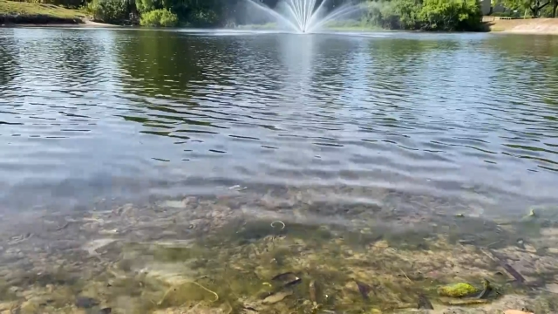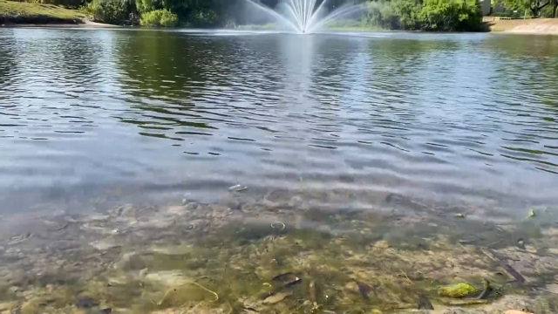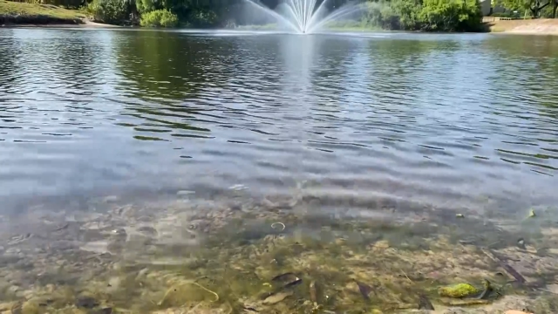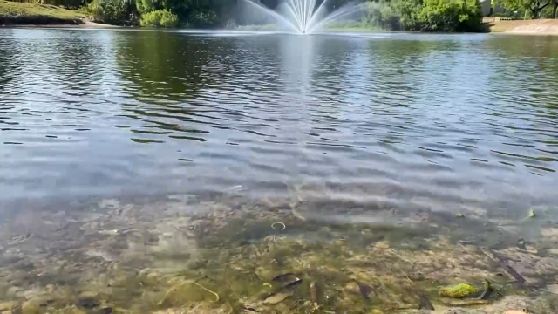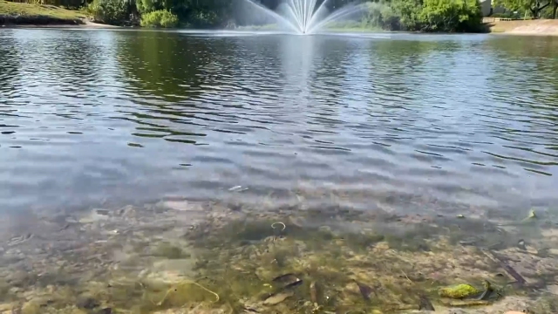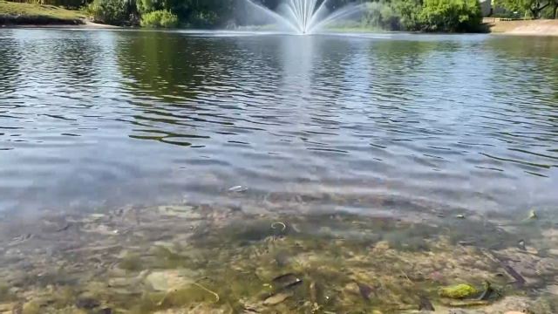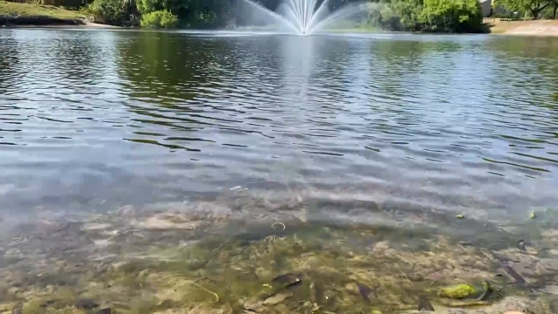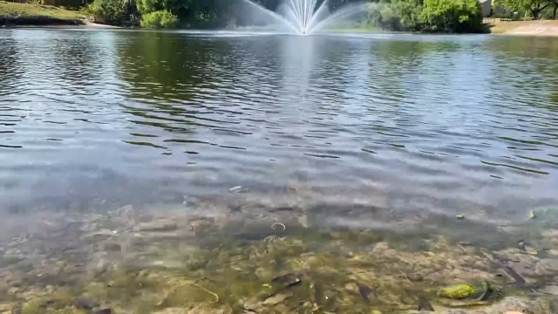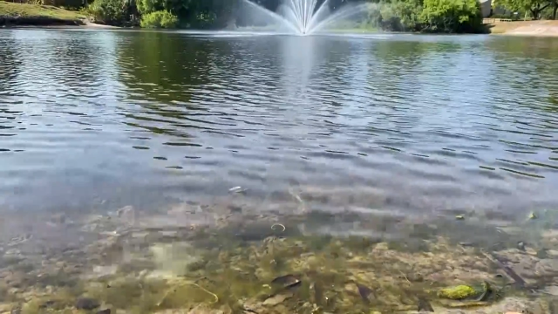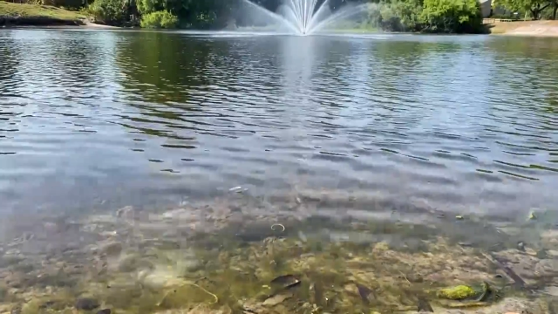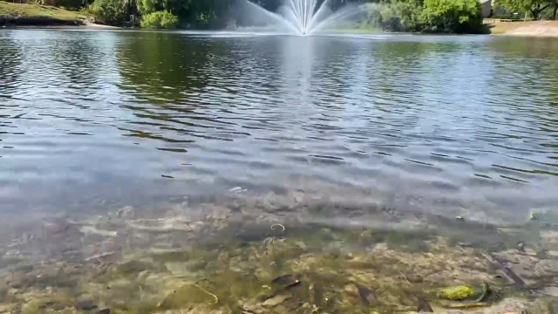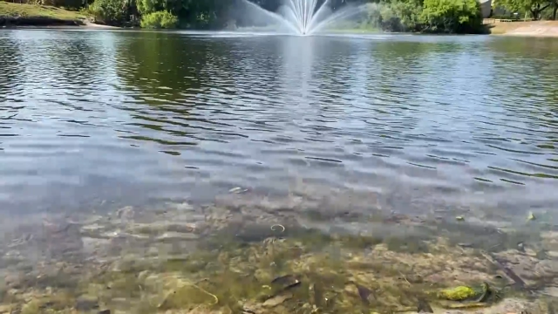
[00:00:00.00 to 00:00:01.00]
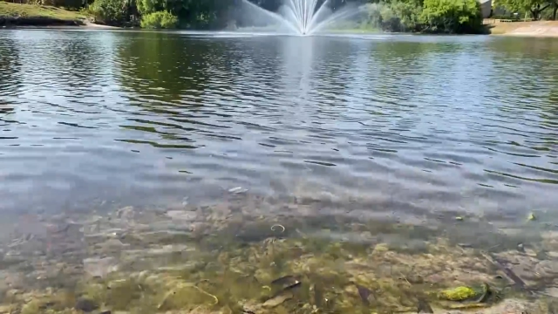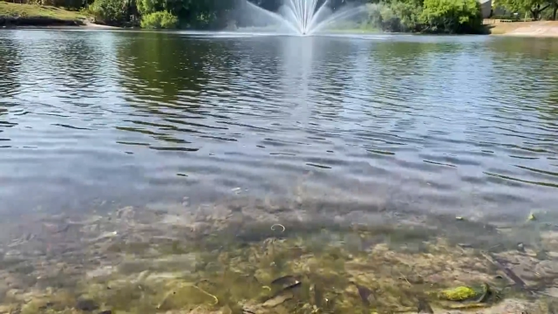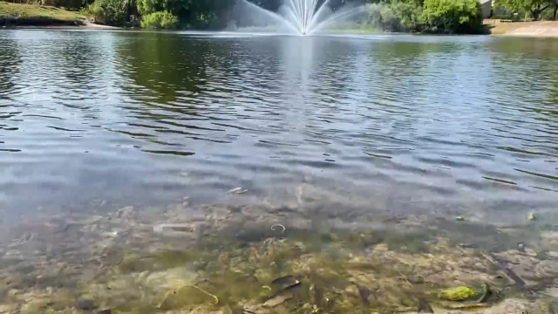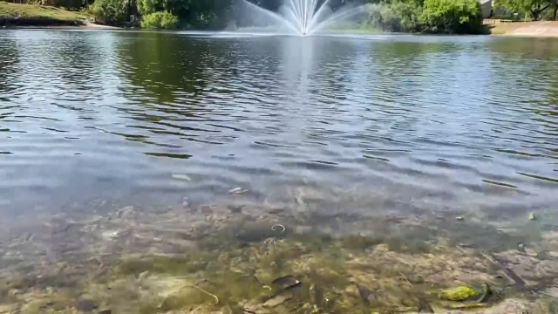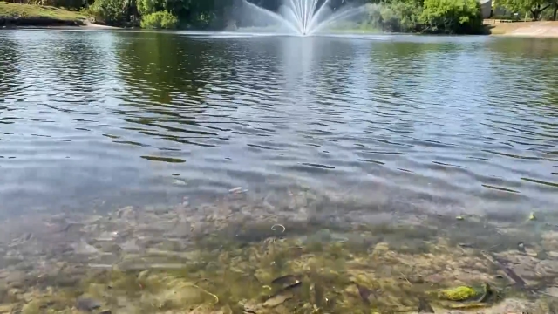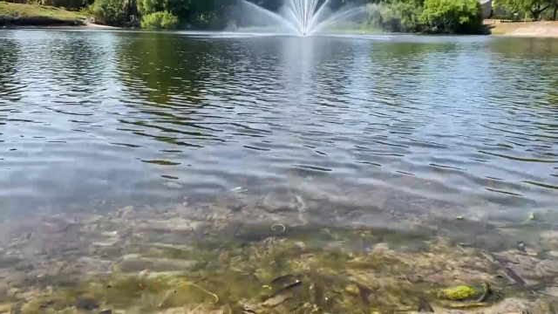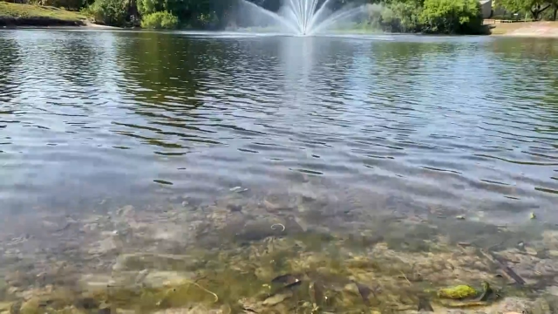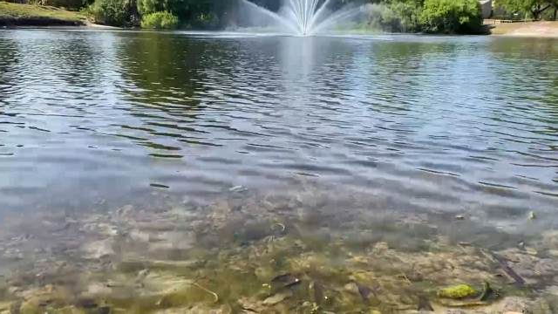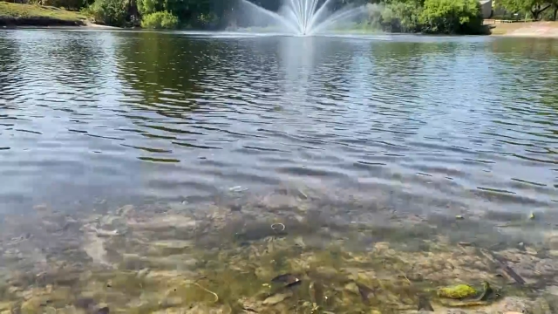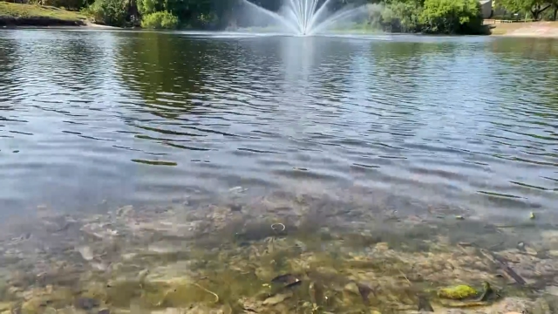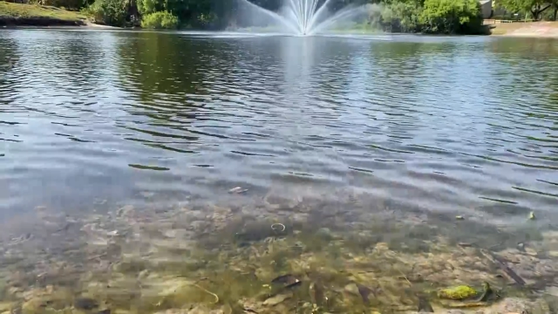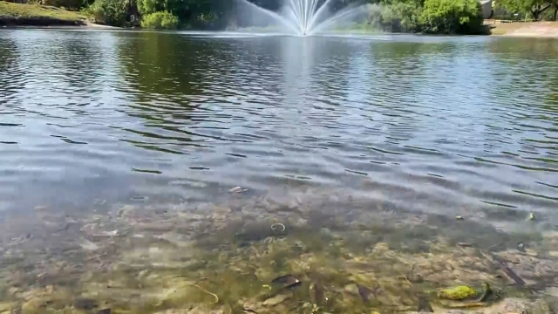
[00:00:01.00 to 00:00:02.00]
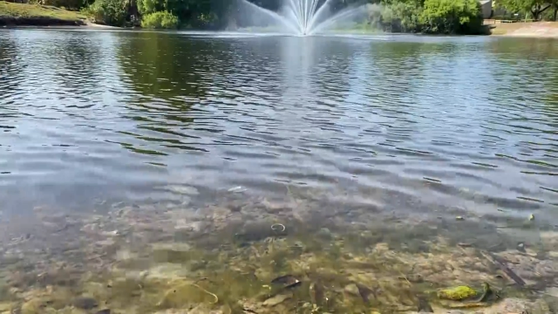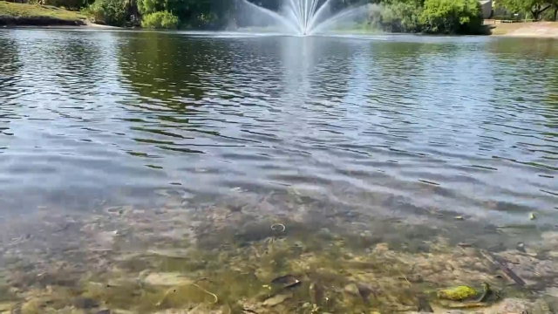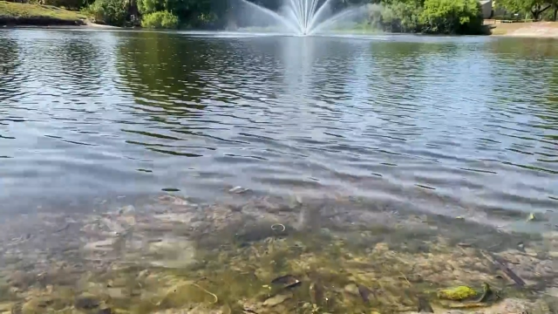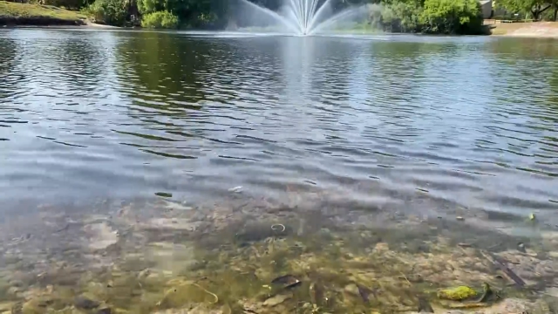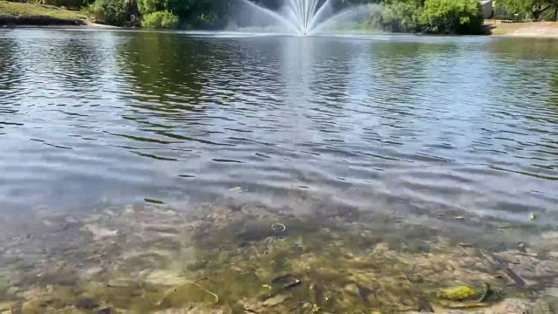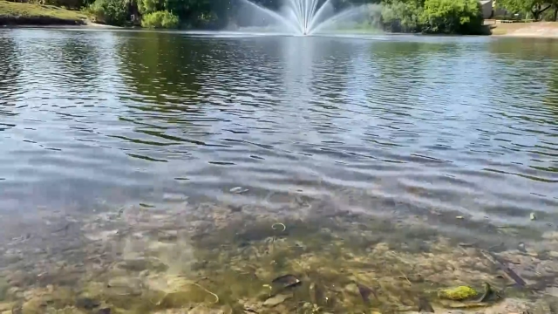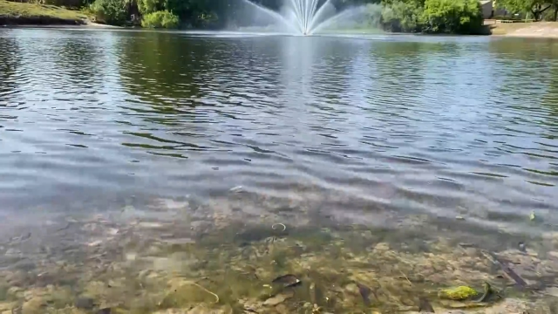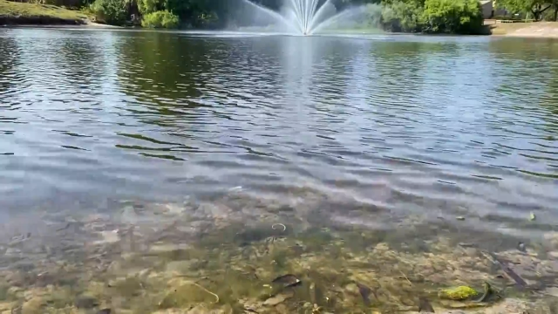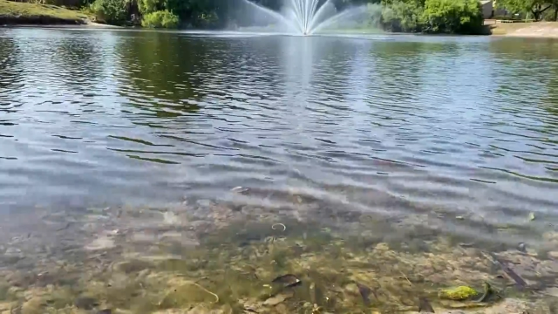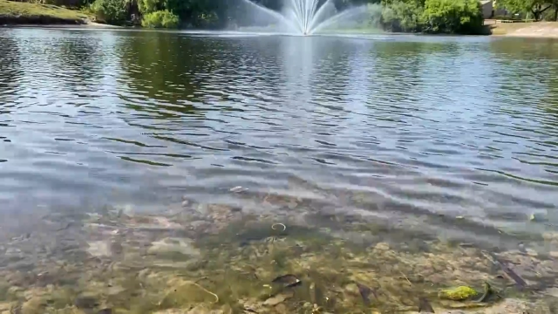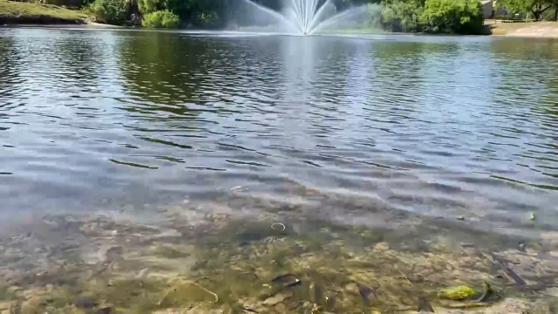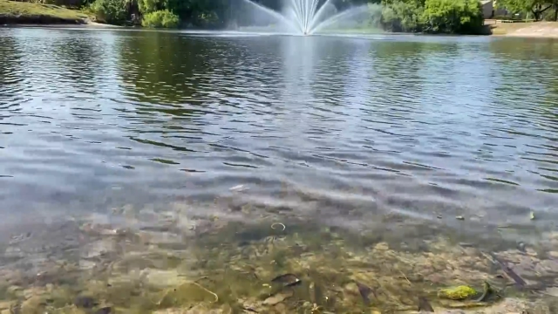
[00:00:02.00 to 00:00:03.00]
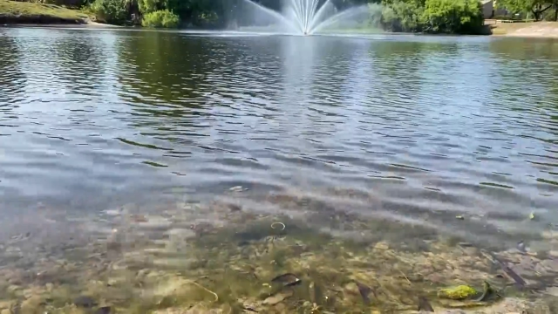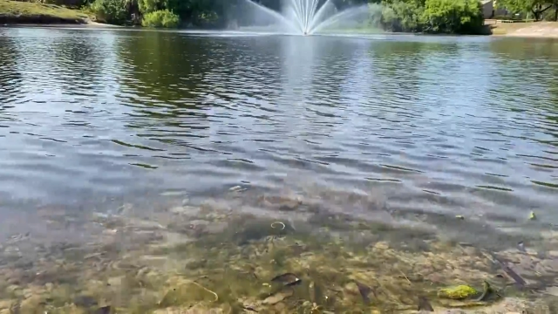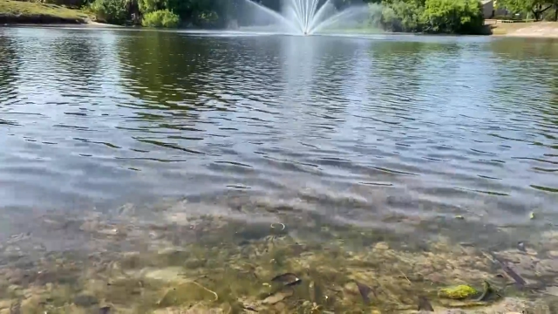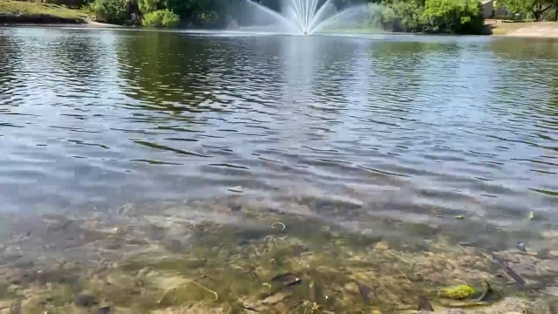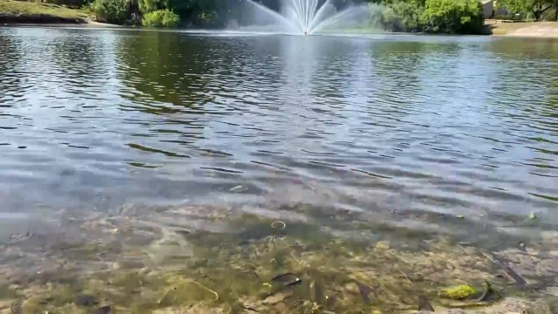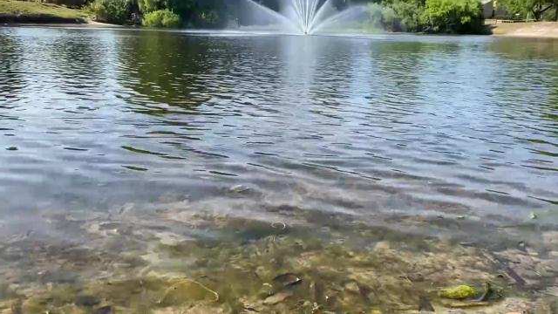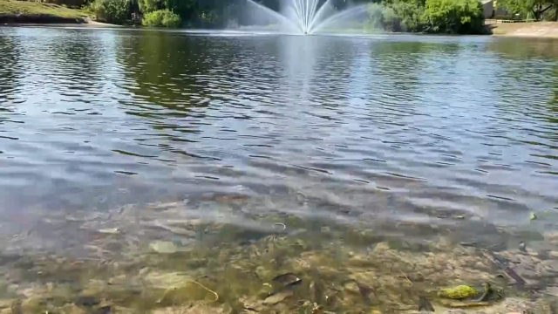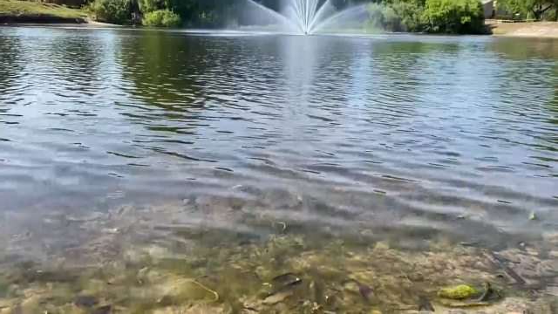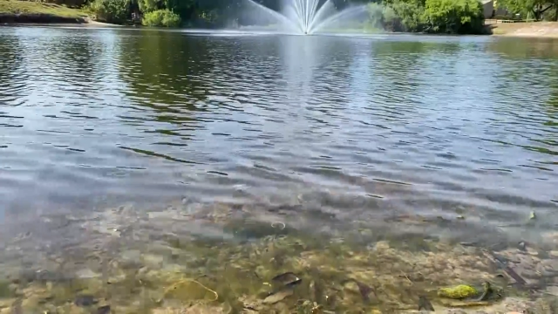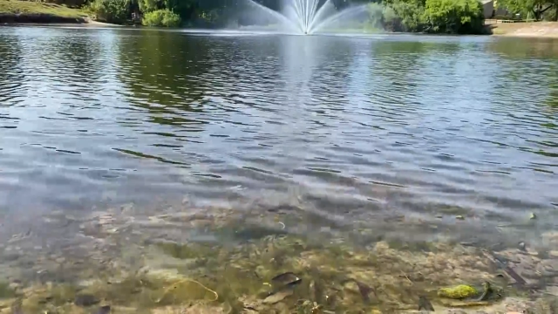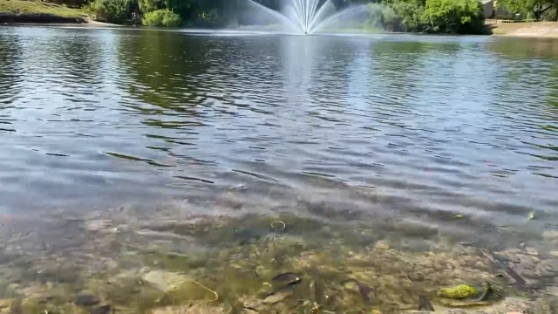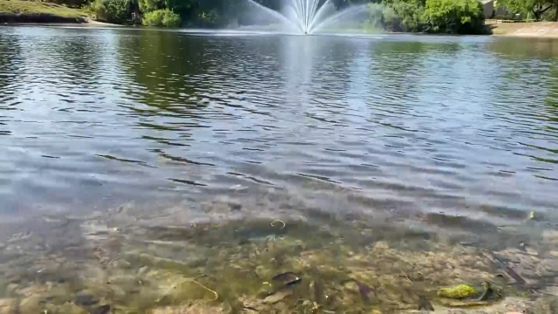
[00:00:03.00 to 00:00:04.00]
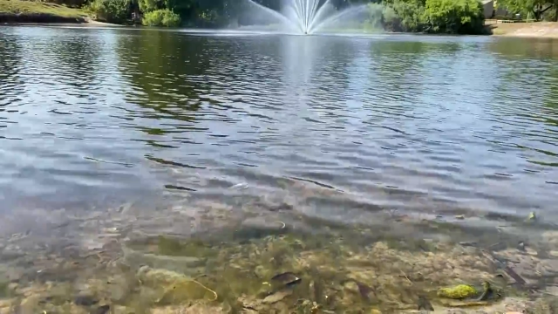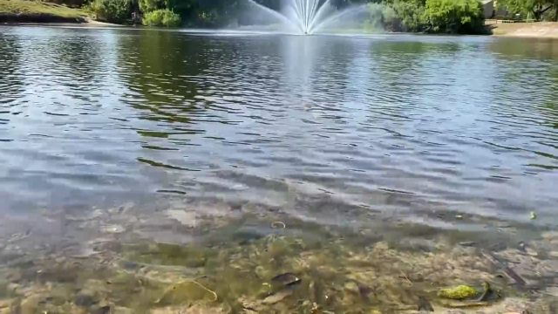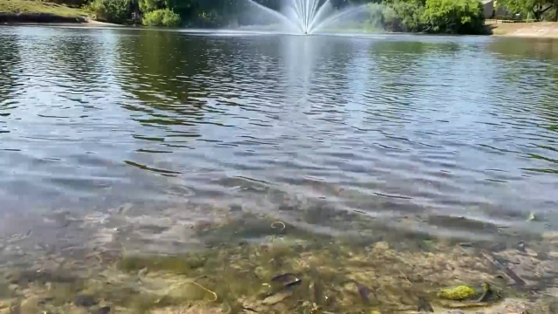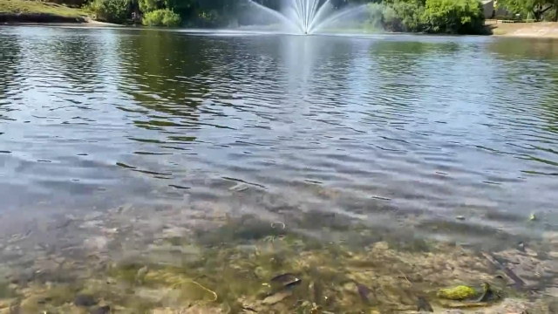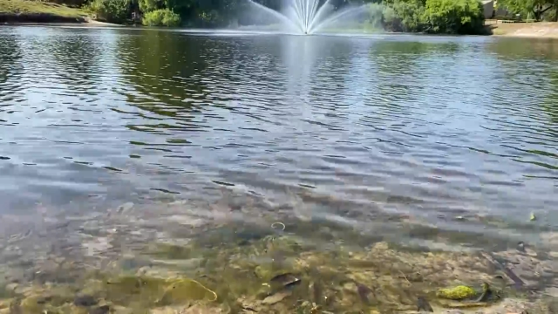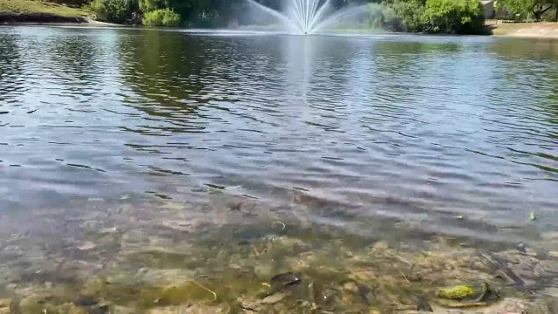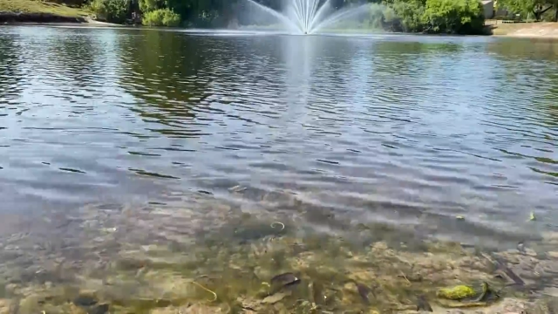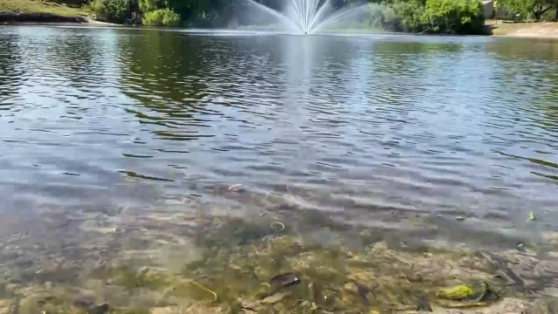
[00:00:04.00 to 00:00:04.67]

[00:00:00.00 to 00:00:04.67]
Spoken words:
Nobody's mouth can be seen.